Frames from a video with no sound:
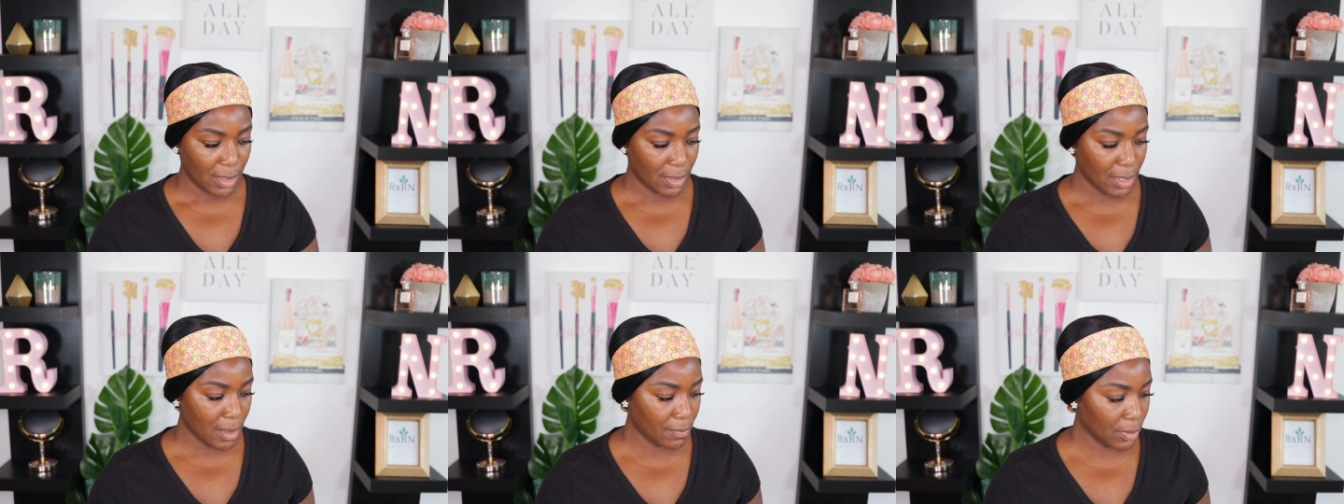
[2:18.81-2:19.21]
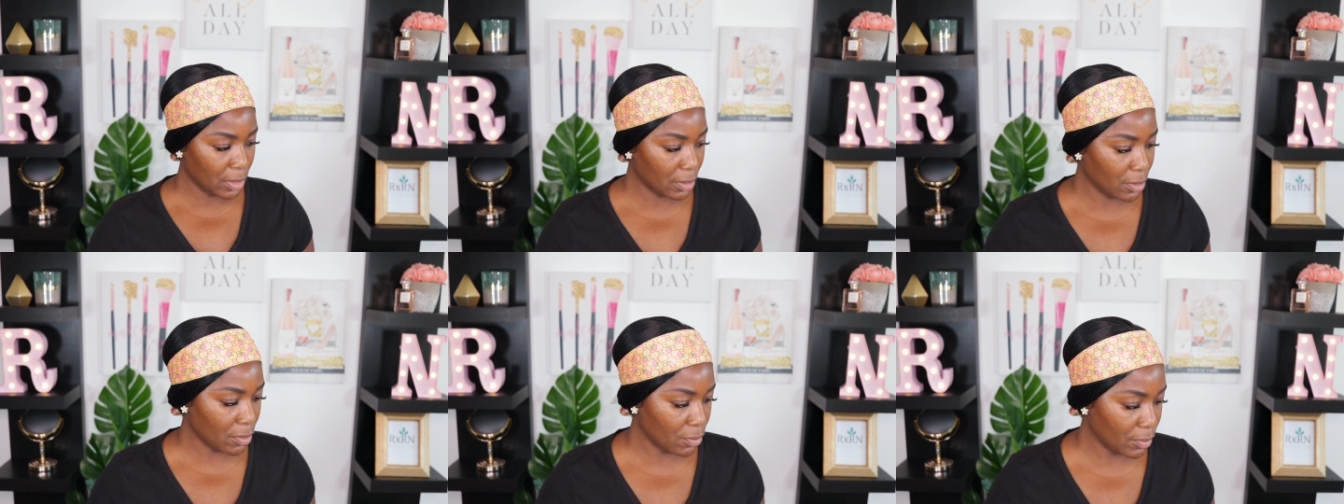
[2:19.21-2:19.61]
Now I'm going
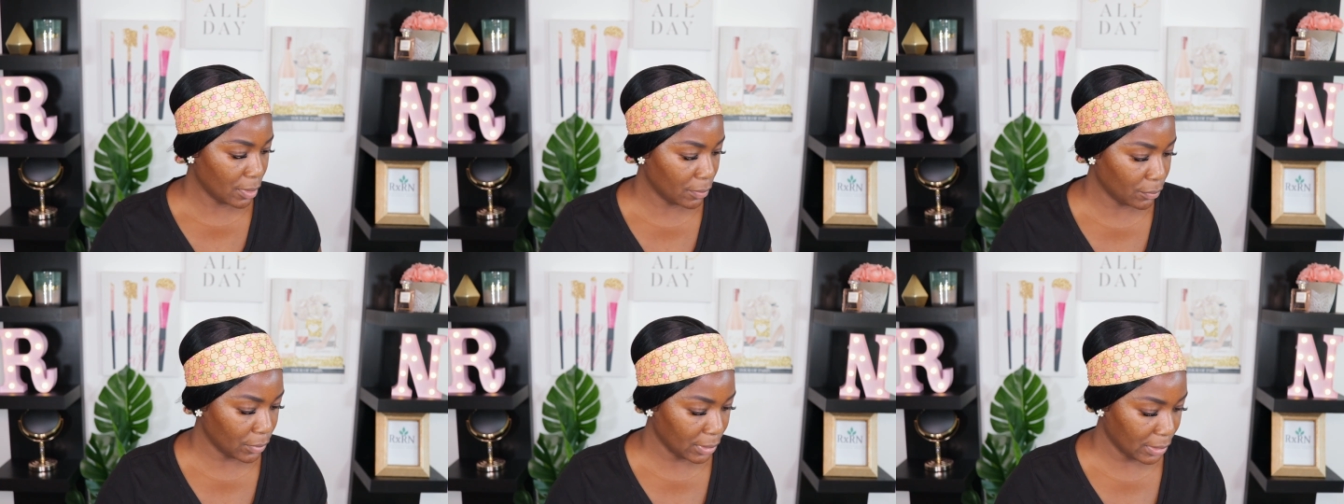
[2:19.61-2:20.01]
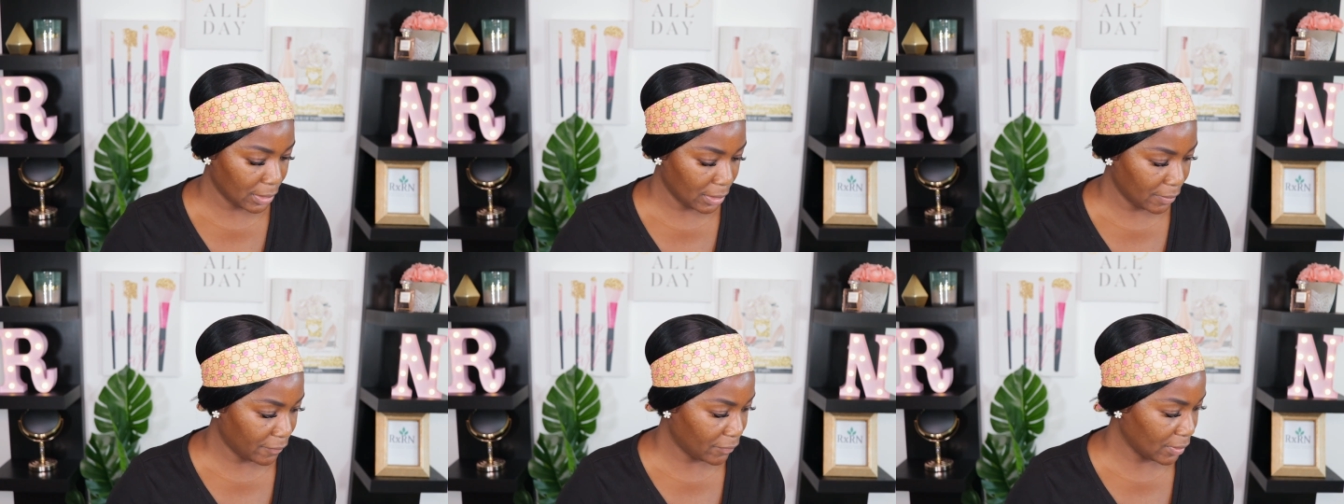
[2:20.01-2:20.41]
to go in with
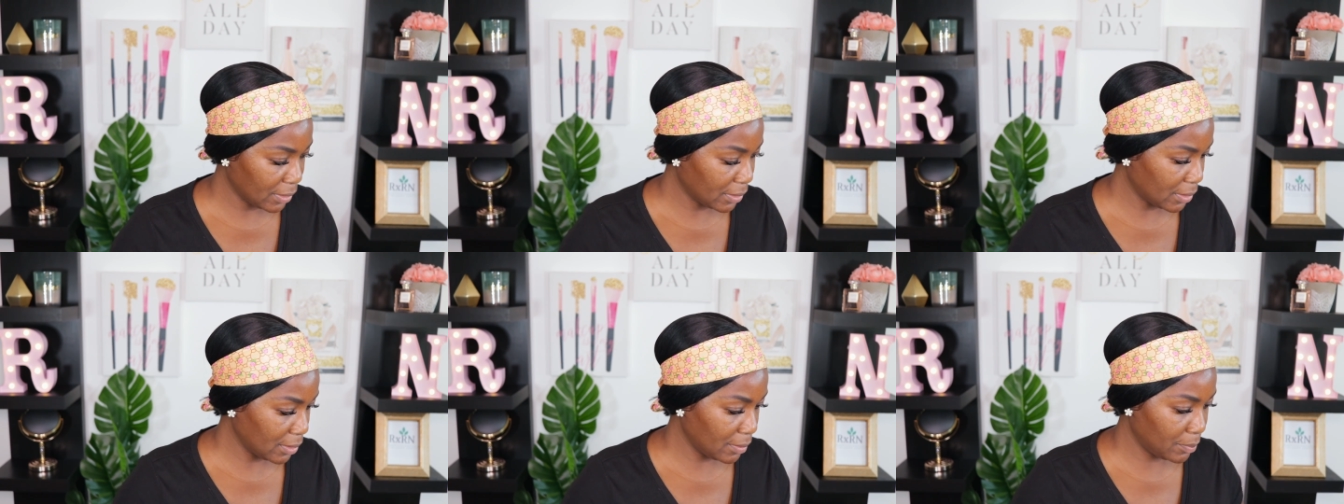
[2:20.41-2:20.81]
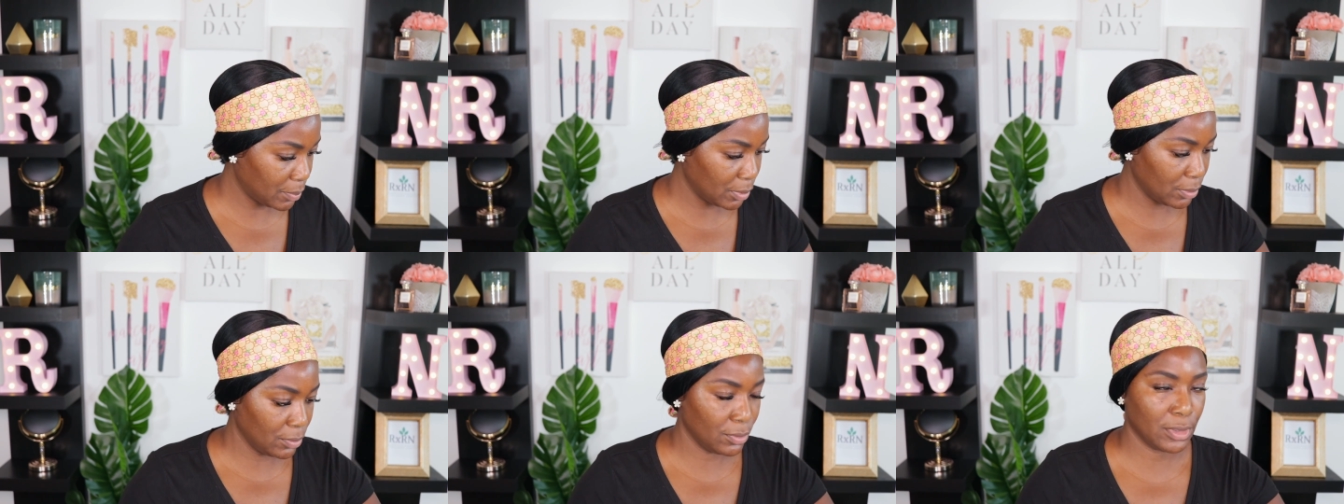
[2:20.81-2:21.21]
the Fenty
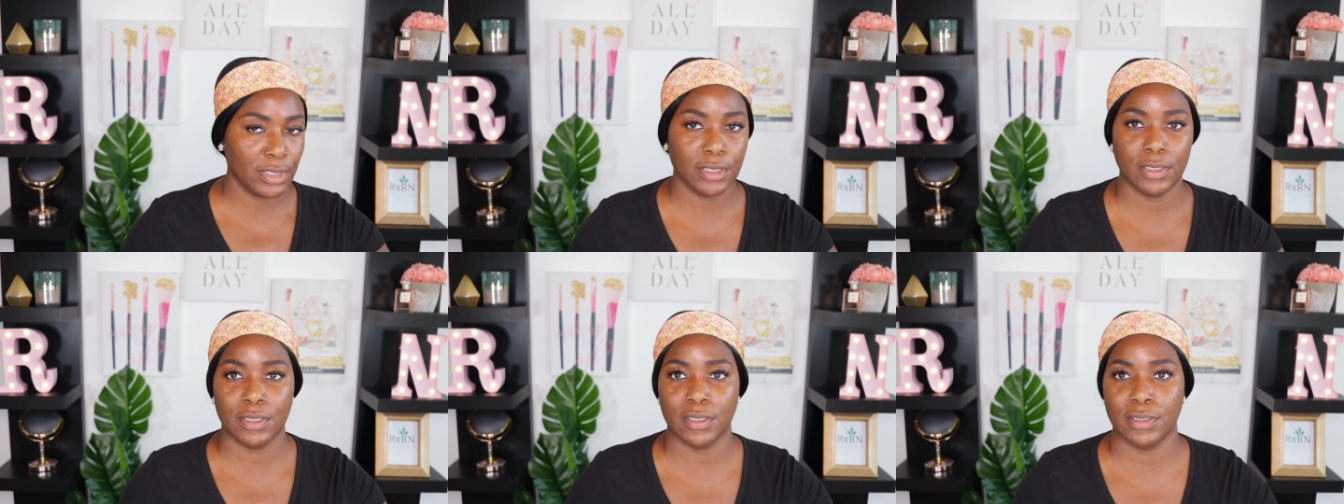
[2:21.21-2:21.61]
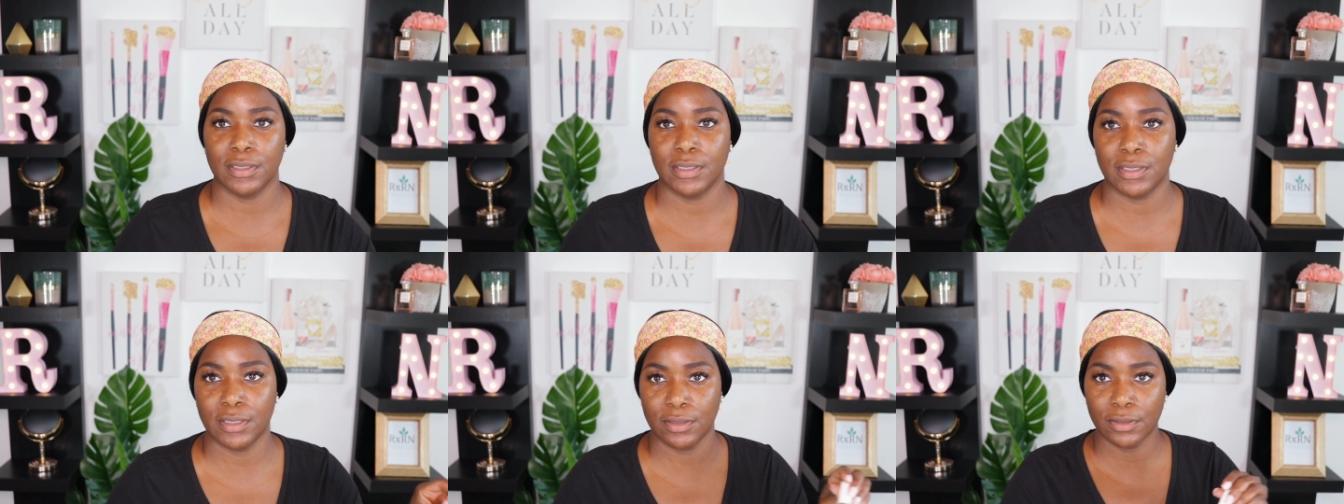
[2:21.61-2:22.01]
Beauty
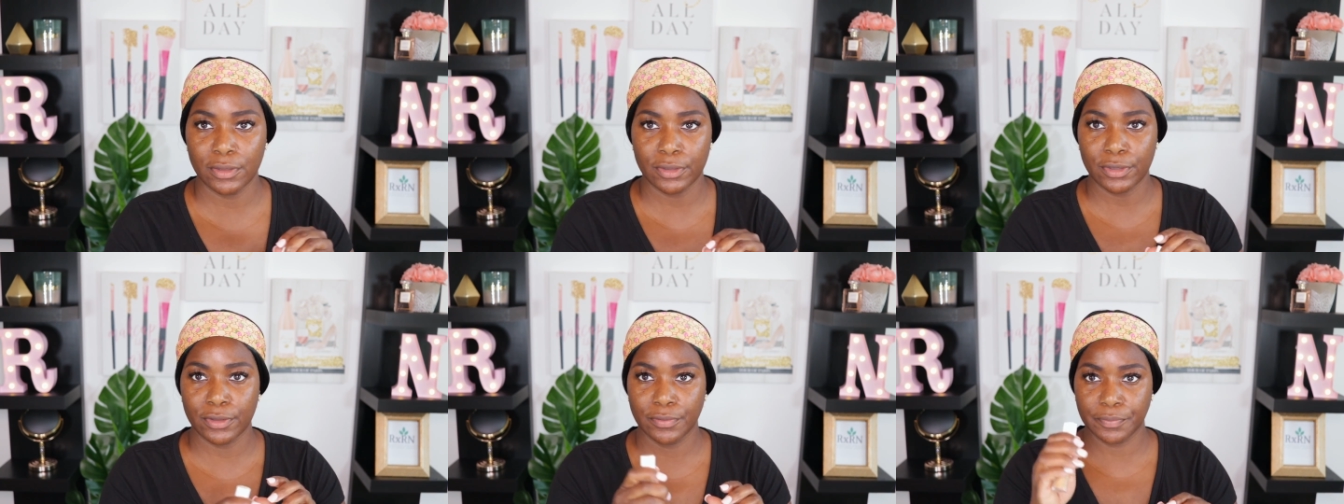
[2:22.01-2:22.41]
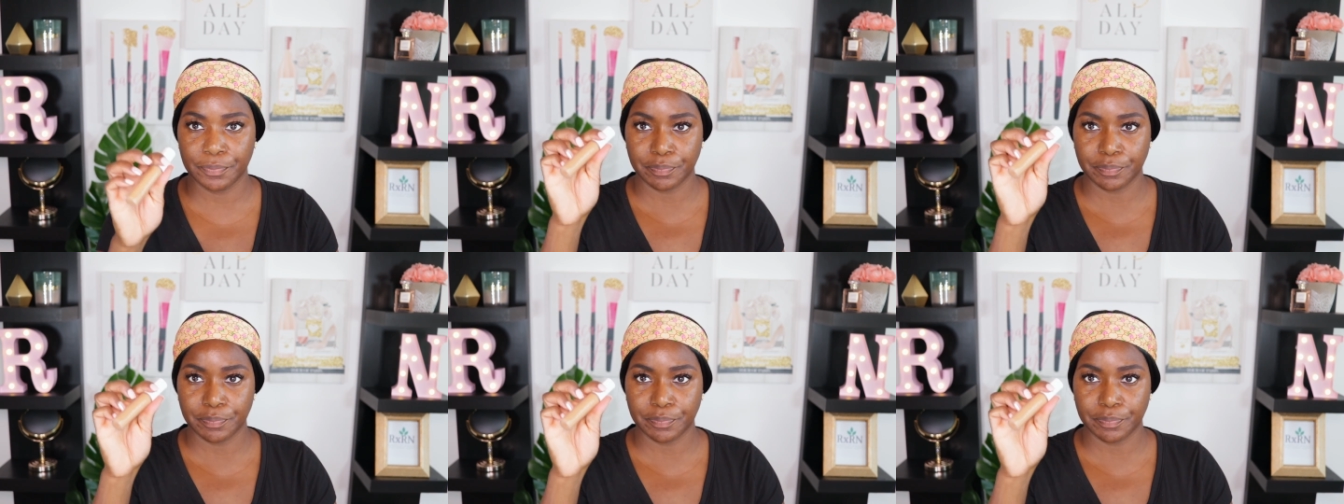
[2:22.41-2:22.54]
Concealer.